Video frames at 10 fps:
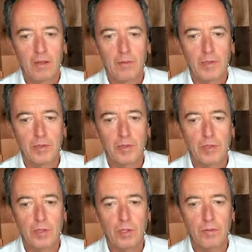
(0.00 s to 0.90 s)
Let me
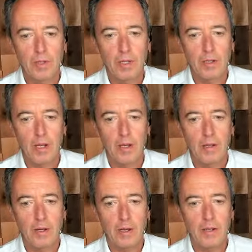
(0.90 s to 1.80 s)
just see if that
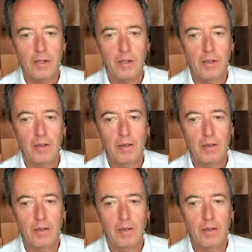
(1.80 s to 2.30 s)
had any